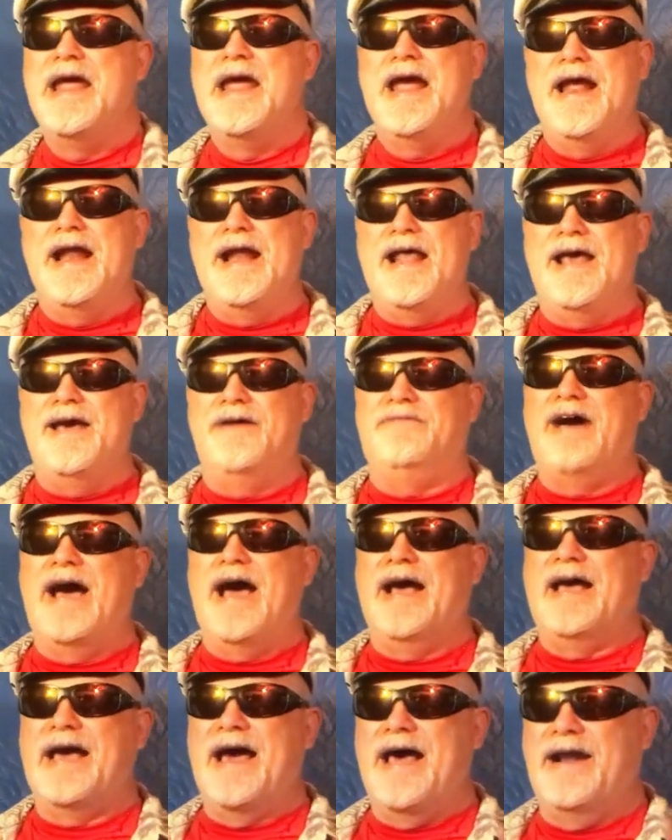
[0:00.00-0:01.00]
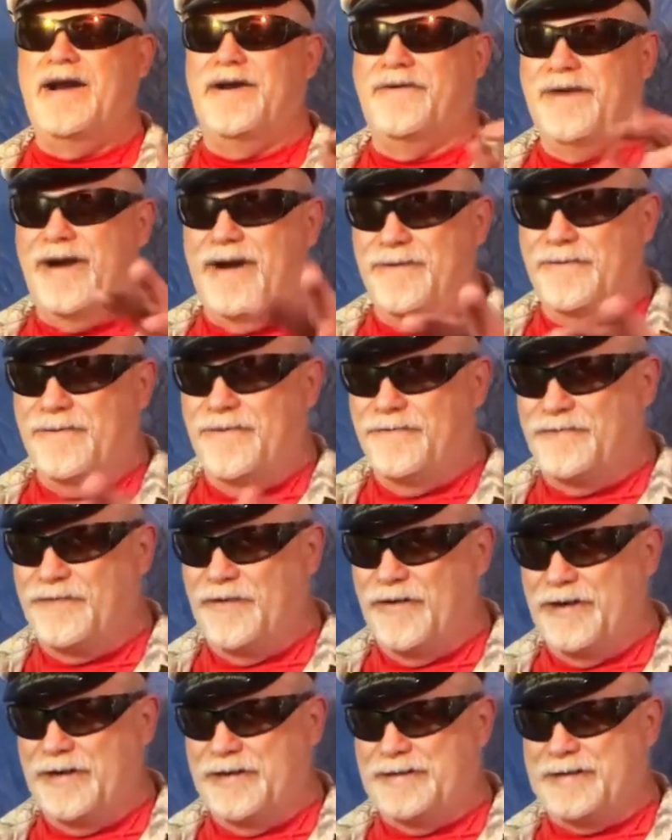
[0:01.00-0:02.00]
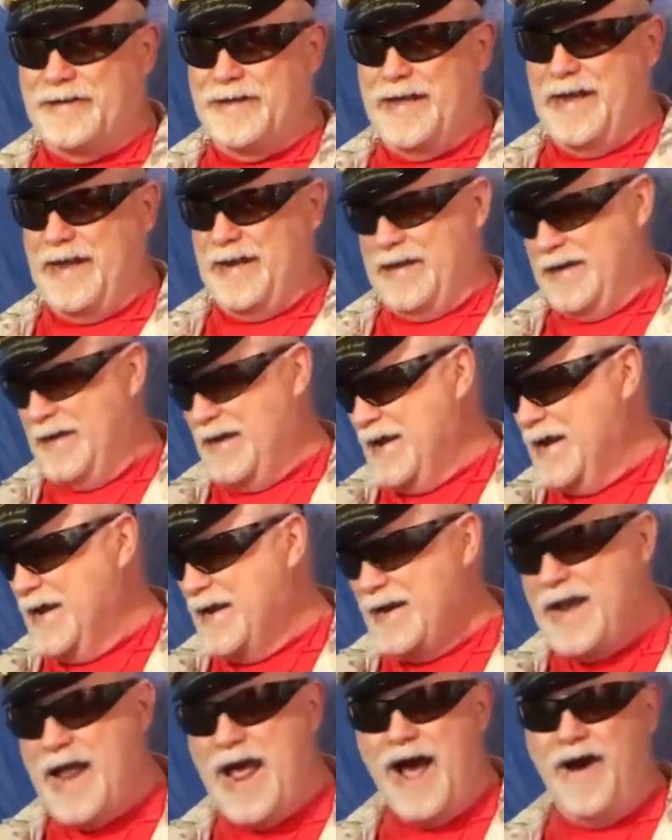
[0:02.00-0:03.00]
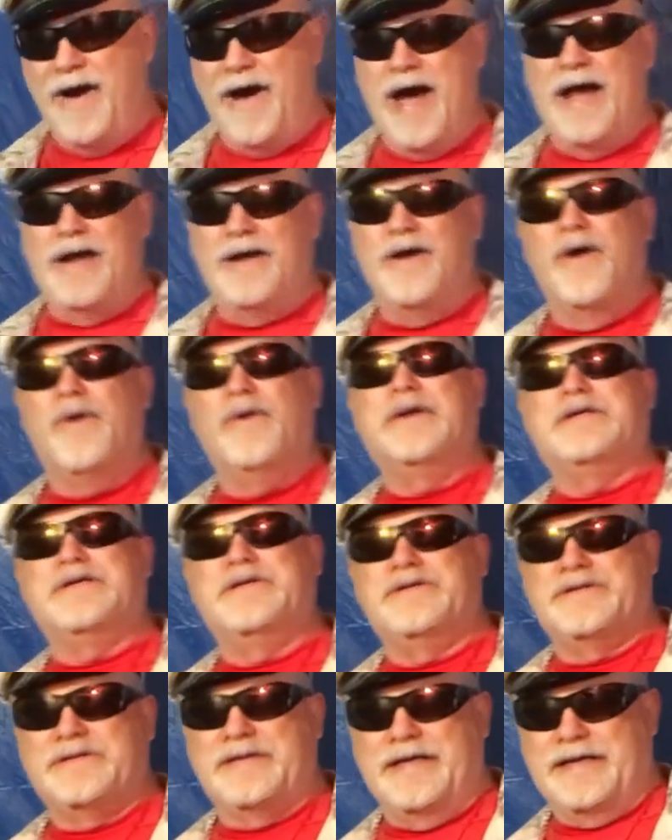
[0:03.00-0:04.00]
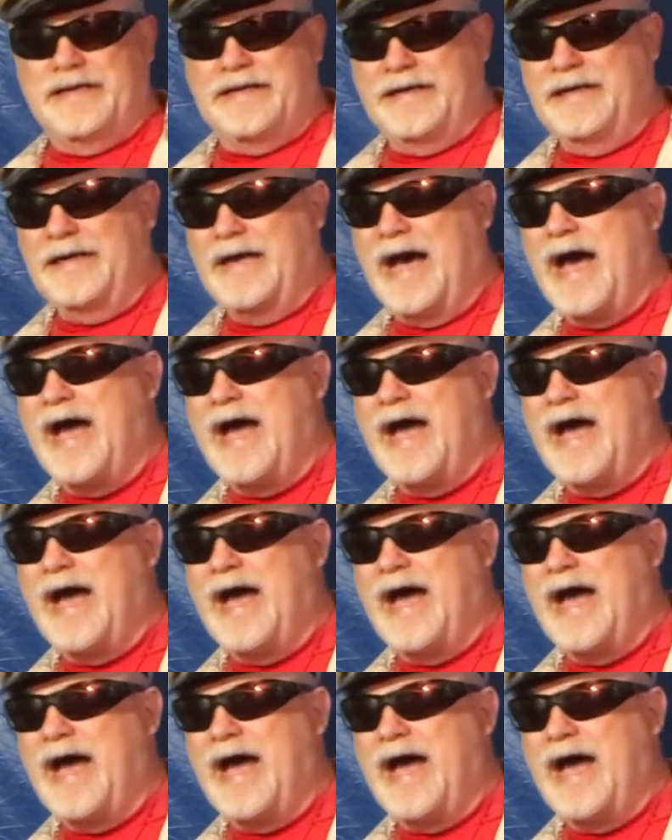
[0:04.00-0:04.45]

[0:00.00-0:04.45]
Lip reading: And have I got a great one for you today. Now, I know what you're thinking.